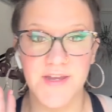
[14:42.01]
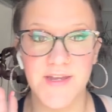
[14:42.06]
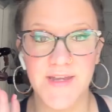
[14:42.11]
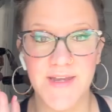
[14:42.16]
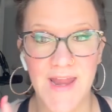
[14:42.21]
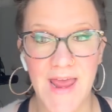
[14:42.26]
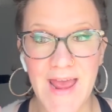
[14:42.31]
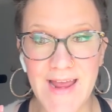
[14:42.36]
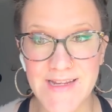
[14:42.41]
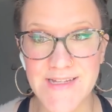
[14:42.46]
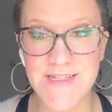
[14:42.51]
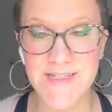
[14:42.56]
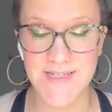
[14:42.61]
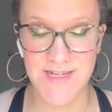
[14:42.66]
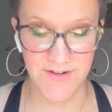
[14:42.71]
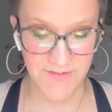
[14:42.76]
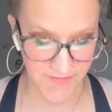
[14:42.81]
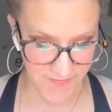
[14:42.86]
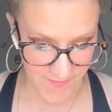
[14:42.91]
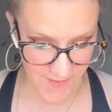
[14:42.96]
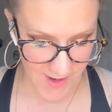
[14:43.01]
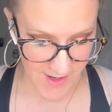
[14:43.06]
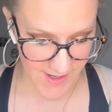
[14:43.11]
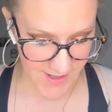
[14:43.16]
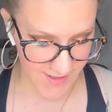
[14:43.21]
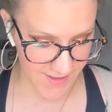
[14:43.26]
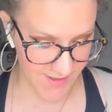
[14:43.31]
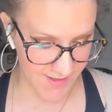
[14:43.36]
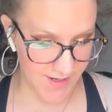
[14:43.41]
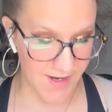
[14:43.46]
next
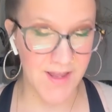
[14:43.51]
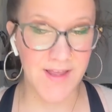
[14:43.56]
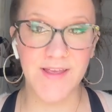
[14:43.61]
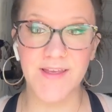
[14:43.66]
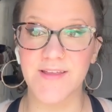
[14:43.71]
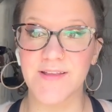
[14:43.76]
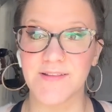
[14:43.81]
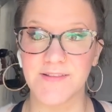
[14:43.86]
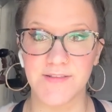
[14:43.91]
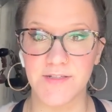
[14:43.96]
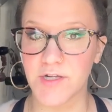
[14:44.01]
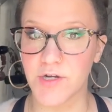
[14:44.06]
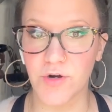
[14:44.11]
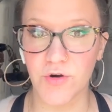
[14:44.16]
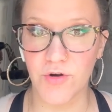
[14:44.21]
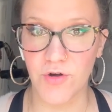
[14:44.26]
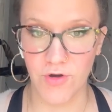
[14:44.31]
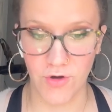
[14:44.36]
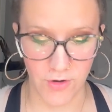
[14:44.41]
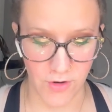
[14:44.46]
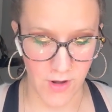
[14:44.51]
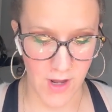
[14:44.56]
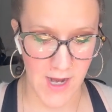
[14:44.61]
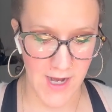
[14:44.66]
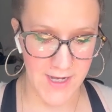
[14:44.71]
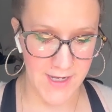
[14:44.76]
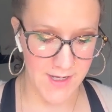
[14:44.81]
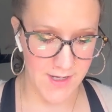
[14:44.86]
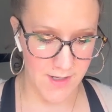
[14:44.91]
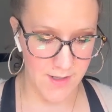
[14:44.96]
fun little girl
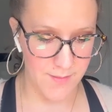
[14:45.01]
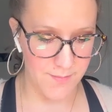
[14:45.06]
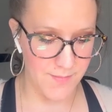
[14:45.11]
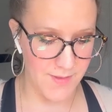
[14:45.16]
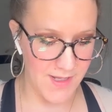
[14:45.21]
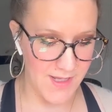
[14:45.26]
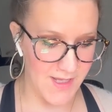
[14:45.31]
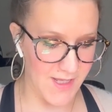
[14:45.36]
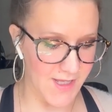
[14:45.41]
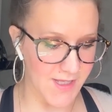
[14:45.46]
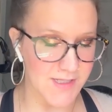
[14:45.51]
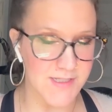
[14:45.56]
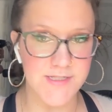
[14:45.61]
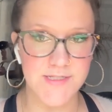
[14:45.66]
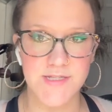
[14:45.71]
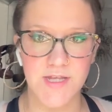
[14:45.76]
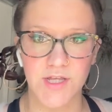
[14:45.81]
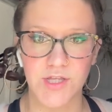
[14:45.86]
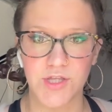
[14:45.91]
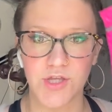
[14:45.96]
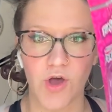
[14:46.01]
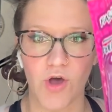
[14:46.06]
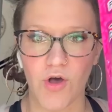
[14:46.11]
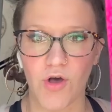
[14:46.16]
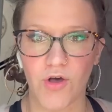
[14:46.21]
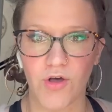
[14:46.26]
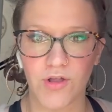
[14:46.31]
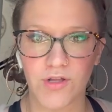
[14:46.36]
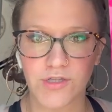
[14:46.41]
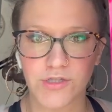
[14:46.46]
item is,
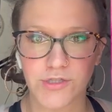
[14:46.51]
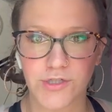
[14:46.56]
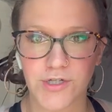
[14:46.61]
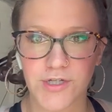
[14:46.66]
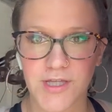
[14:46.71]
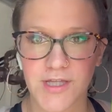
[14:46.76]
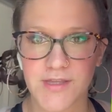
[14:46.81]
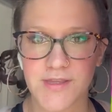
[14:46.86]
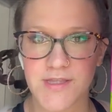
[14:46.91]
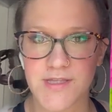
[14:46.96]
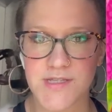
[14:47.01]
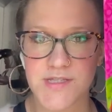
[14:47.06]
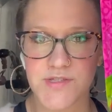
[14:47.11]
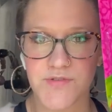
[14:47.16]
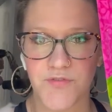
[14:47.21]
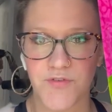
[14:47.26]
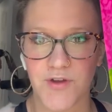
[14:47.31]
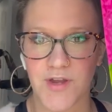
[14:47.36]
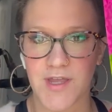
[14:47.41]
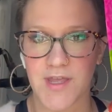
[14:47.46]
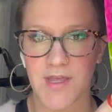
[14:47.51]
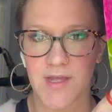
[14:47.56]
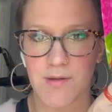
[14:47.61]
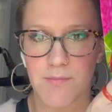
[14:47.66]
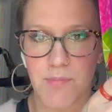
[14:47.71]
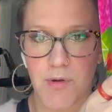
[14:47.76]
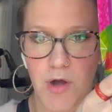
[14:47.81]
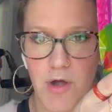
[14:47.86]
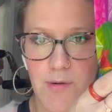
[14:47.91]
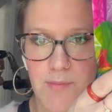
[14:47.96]
y'all, look at this freaking
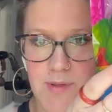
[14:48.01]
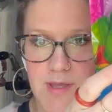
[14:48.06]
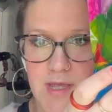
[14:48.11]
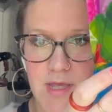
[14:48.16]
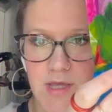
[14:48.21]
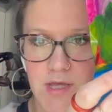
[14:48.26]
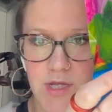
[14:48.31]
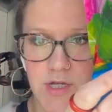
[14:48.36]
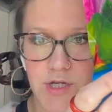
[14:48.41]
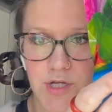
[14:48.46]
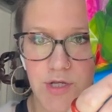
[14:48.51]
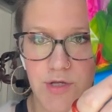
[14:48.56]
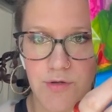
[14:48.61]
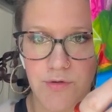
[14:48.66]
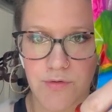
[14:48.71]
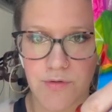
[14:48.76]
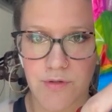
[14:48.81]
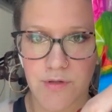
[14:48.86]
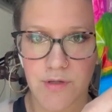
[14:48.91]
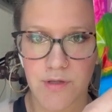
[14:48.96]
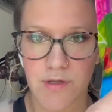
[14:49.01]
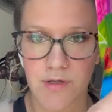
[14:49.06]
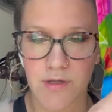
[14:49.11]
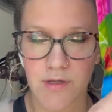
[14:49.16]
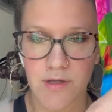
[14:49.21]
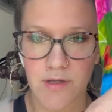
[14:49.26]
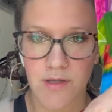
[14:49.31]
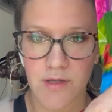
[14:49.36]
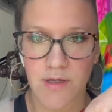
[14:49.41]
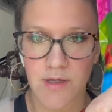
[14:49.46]
Barbie canoe.
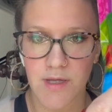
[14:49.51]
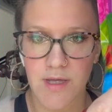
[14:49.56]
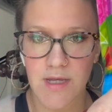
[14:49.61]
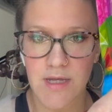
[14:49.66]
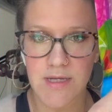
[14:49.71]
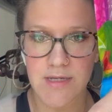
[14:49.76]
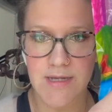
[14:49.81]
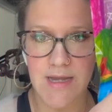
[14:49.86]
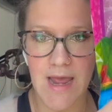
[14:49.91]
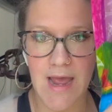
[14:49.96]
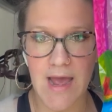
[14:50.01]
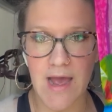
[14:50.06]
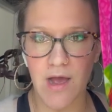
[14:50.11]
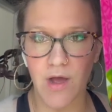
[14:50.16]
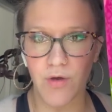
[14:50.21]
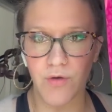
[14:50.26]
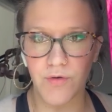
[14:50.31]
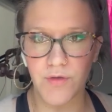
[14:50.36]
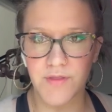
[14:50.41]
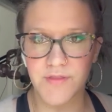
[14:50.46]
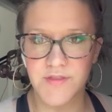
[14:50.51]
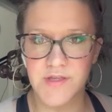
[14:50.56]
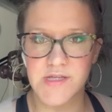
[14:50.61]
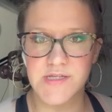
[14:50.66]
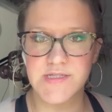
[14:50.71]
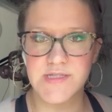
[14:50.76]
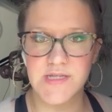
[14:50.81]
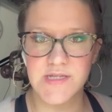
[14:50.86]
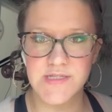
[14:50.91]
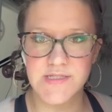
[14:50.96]
Now,
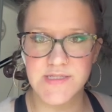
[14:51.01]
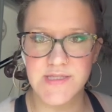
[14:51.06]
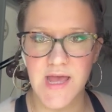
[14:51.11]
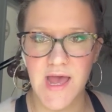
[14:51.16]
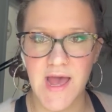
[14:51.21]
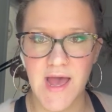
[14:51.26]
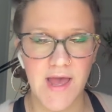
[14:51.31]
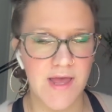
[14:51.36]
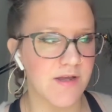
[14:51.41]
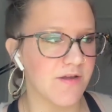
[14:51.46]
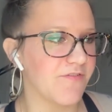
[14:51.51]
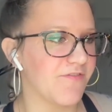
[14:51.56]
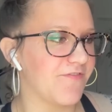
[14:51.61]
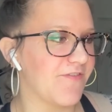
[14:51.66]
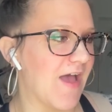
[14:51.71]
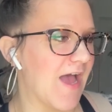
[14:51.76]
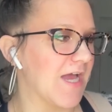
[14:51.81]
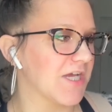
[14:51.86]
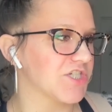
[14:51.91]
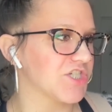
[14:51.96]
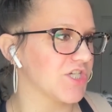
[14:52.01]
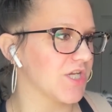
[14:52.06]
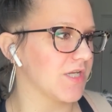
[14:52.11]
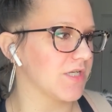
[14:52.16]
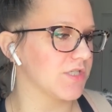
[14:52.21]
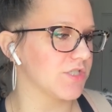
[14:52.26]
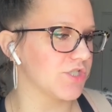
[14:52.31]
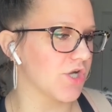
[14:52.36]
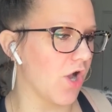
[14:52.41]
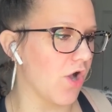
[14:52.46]
this is that
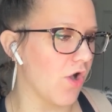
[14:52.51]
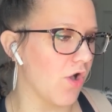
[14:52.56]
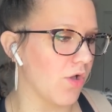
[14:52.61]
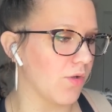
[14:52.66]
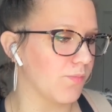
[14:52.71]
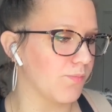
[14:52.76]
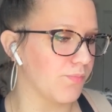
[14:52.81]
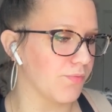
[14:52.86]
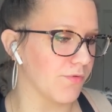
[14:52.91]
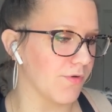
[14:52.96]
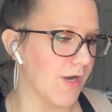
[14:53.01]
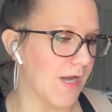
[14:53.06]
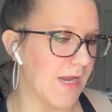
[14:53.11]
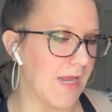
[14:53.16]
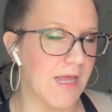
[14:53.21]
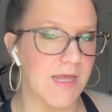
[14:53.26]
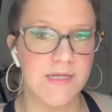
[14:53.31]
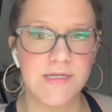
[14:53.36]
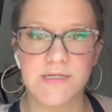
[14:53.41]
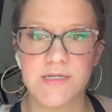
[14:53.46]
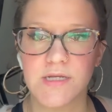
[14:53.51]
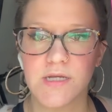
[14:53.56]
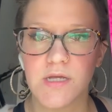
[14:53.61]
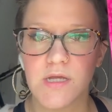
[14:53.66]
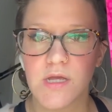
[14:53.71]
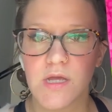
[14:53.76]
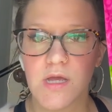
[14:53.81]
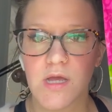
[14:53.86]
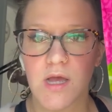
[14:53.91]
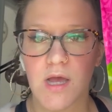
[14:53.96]
fashion doll brand.
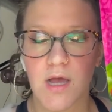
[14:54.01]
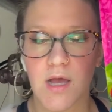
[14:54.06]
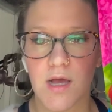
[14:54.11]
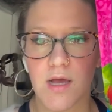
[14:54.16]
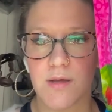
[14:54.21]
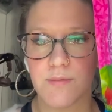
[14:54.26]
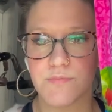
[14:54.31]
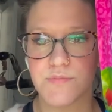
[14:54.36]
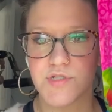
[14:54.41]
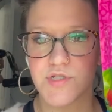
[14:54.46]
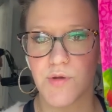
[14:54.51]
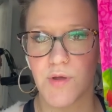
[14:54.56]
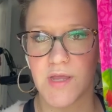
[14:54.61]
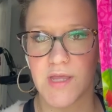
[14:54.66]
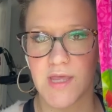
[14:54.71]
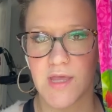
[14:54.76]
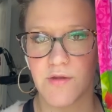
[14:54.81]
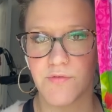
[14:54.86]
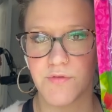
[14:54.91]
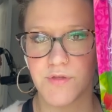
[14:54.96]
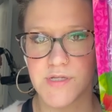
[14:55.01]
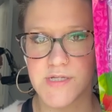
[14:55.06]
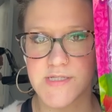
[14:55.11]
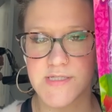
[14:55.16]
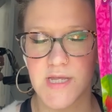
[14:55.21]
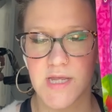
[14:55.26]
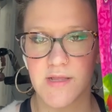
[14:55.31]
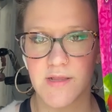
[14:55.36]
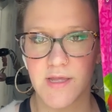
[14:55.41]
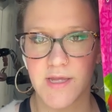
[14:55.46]
Um, so I can't really
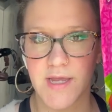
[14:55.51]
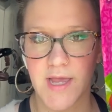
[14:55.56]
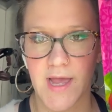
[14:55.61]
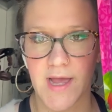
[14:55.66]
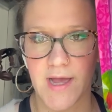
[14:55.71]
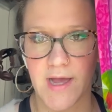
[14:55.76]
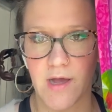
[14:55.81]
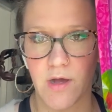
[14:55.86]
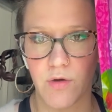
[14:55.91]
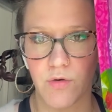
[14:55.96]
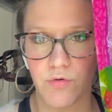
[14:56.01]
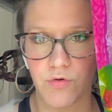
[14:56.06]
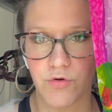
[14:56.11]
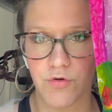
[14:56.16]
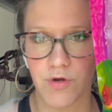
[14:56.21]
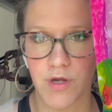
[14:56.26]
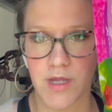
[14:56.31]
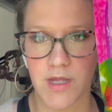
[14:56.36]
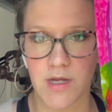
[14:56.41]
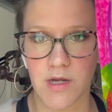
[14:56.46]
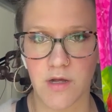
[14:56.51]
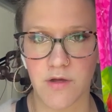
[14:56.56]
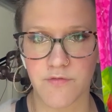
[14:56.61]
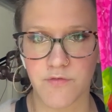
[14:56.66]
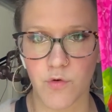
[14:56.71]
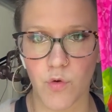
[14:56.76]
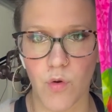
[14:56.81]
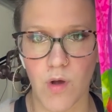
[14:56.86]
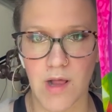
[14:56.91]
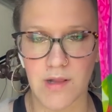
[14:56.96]
say like how great
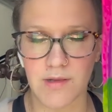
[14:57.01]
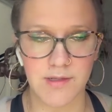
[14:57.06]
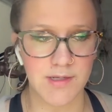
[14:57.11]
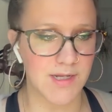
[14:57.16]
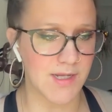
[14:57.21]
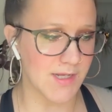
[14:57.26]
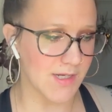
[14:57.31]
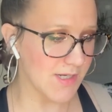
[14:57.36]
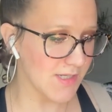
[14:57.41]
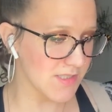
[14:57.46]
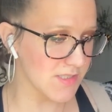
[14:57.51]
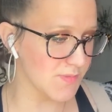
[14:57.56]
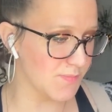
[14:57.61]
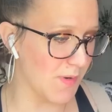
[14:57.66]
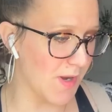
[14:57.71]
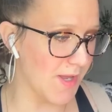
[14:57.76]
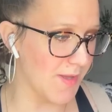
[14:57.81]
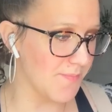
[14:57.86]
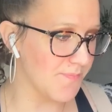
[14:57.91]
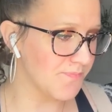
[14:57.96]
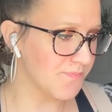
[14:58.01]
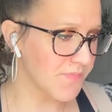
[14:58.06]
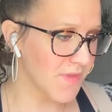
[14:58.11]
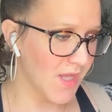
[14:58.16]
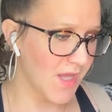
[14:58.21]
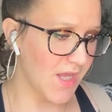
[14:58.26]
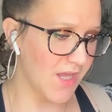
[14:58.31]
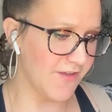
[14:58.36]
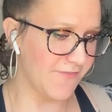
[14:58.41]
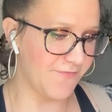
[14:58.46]
of quality it is, but
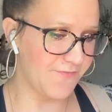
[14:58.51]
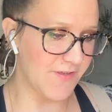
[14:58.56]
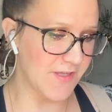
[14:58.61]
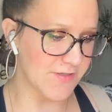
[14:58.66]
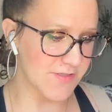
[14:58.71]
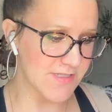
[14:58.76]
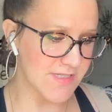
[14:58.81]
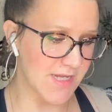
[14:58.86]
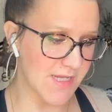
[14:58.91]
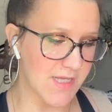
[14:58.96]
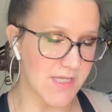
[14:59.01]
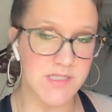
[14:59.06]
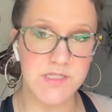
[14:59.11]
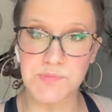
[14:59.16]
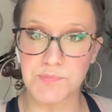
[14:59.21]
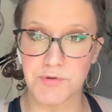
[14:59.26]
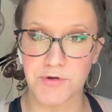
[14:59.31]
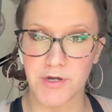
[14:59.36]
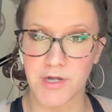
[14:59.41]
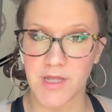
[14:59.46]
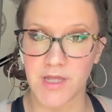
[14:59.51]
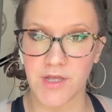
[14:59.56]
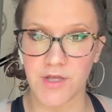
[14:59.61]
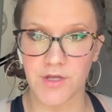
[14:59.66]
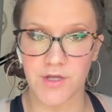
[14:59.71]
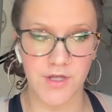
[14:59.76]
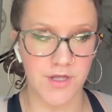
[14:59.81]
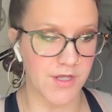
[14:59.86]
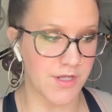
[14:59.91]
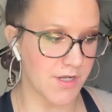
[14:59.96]
it feels like it's pretty
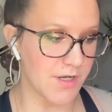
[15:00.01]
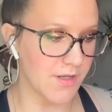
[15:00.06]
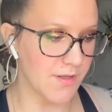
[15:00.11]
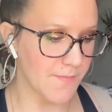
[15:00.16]
good.